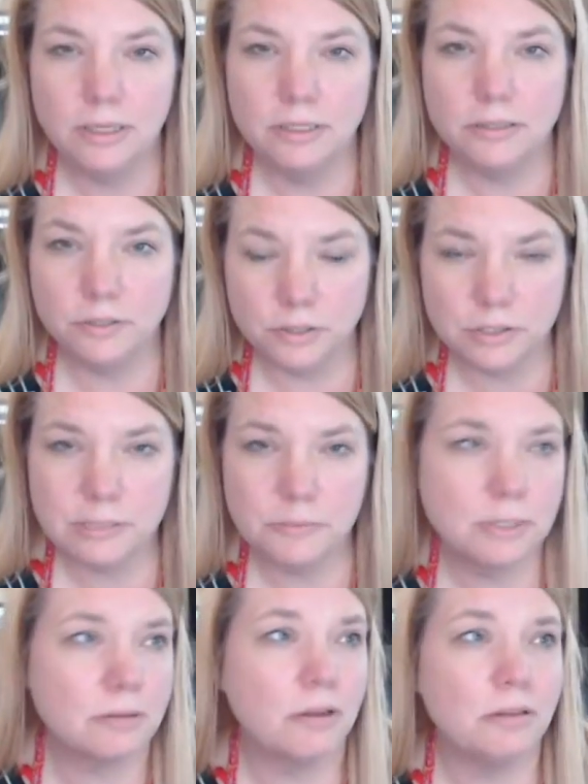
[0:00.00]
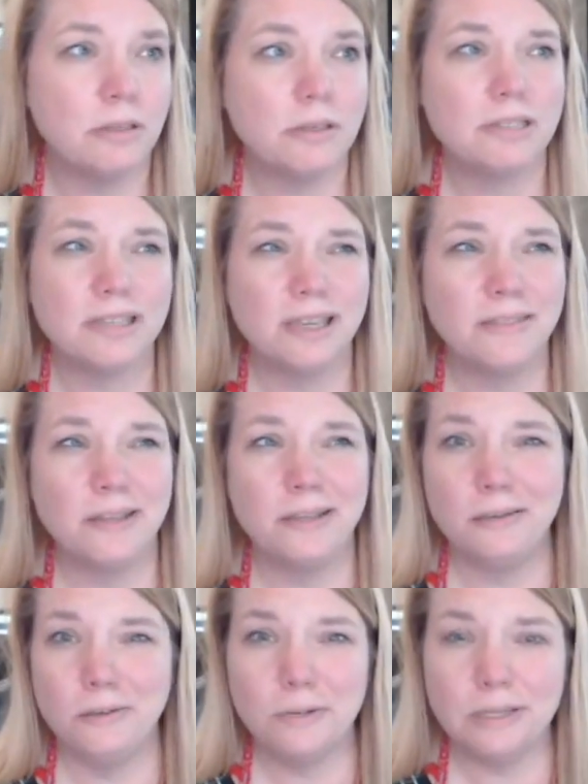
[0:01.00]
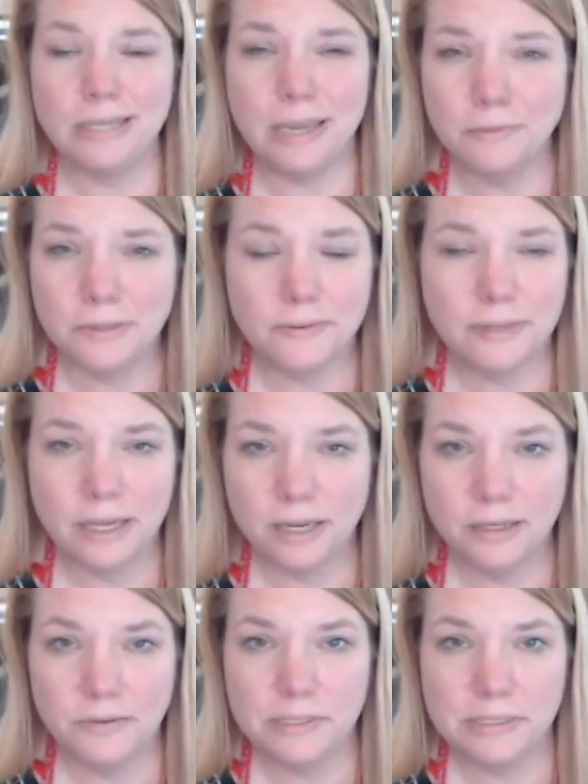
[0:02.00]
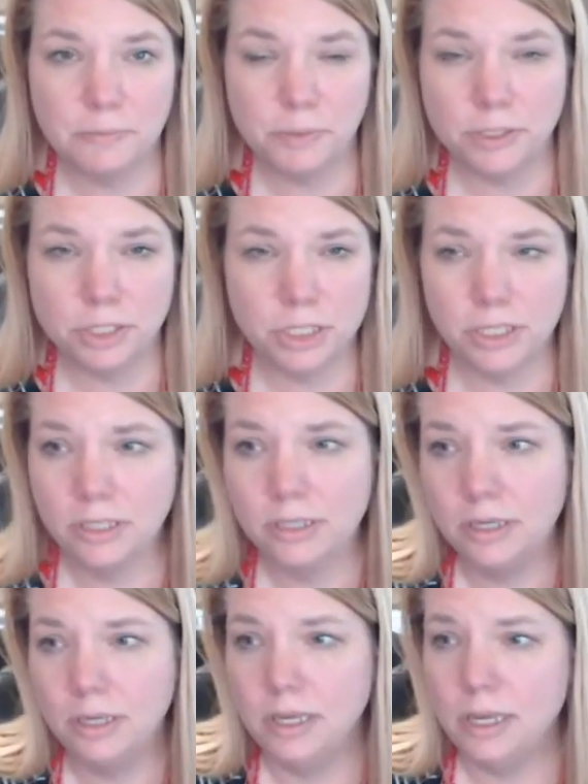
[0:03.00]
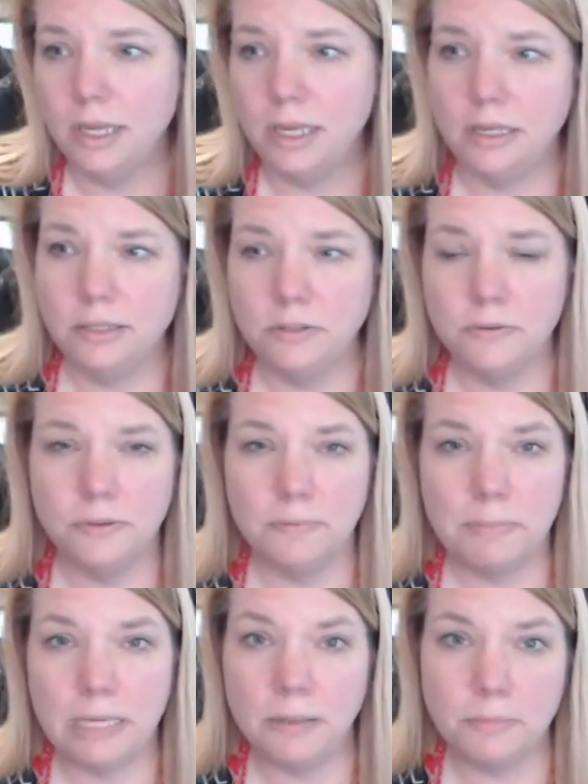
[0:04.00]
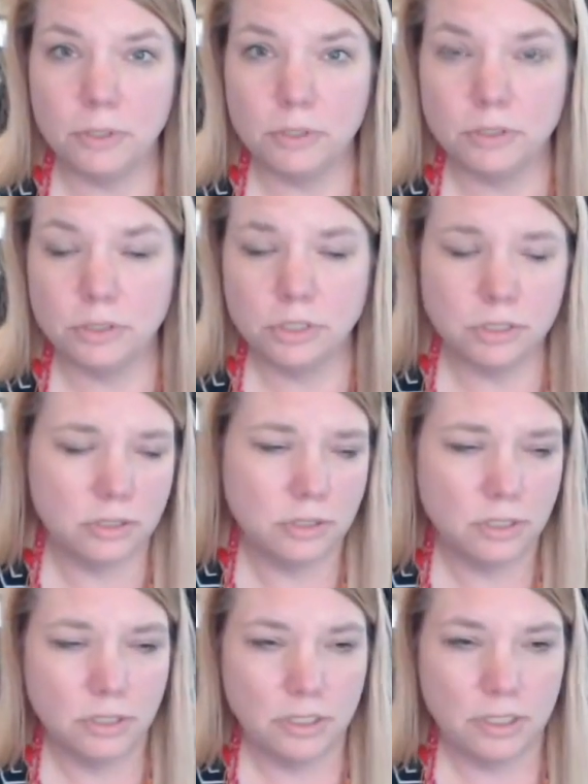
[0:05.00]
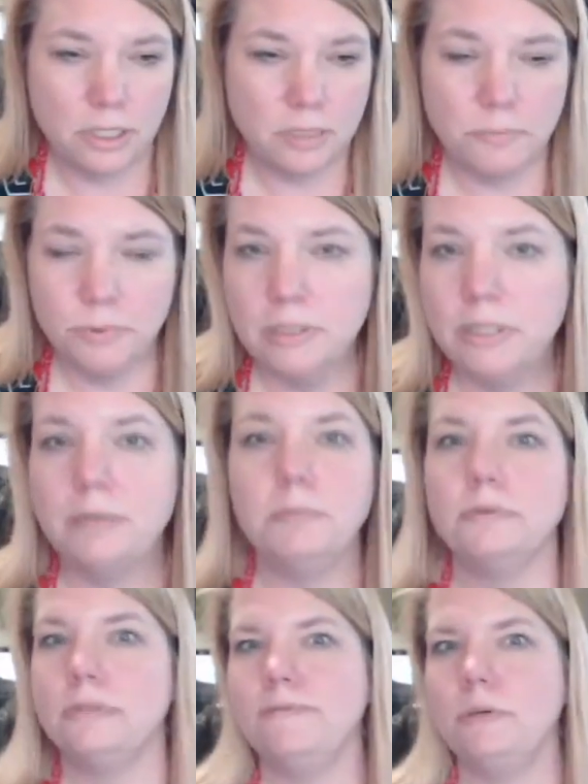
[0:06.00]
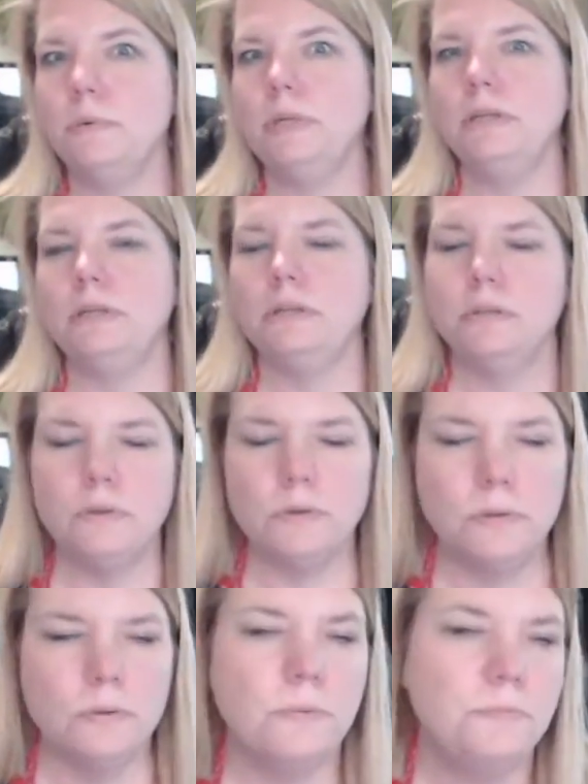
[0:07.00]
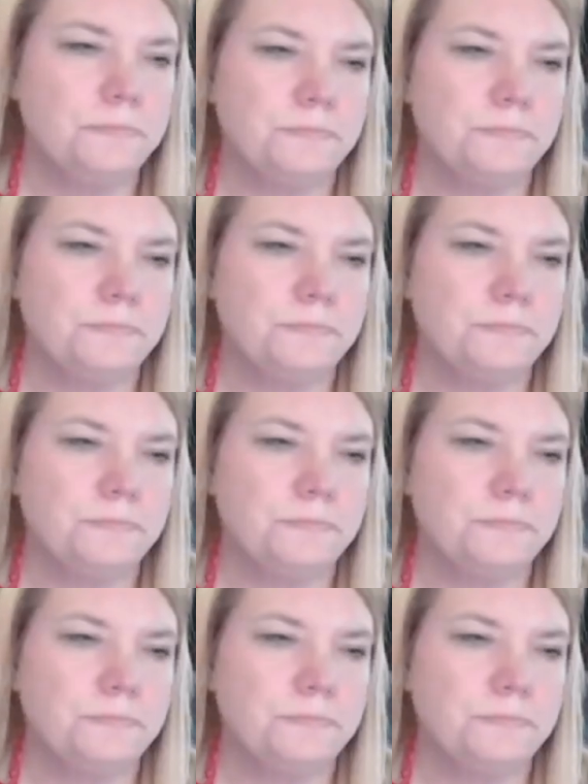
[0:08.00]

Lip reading: as your Christmas card list, and then you can download that into a spreadsheet and do a mail merge and print labels if you wanted. Or,